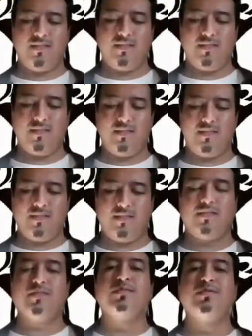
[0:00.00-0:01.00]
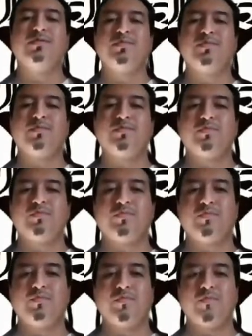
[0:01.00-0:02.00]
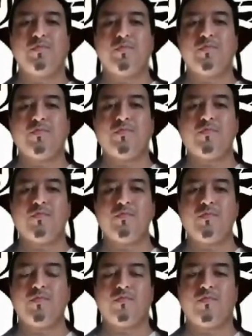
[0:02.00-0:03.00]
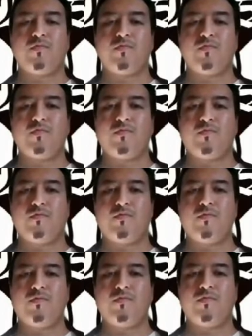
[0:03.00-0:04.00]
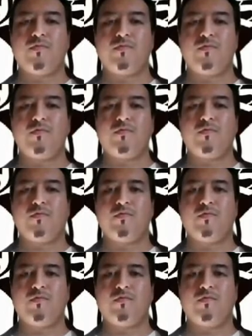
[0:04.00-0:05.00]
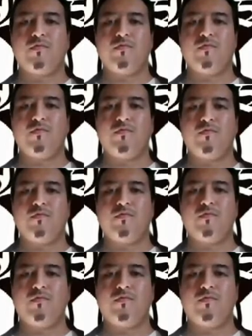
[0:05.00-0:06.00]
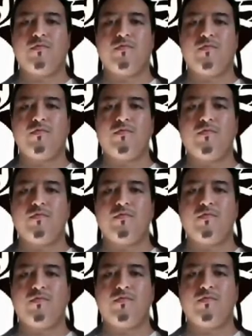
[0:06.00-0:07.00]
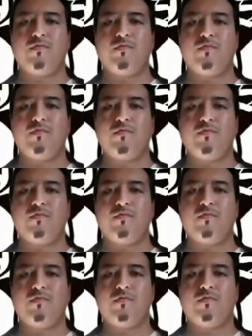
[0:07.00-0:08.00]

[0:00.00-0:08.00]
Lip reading: [no speech]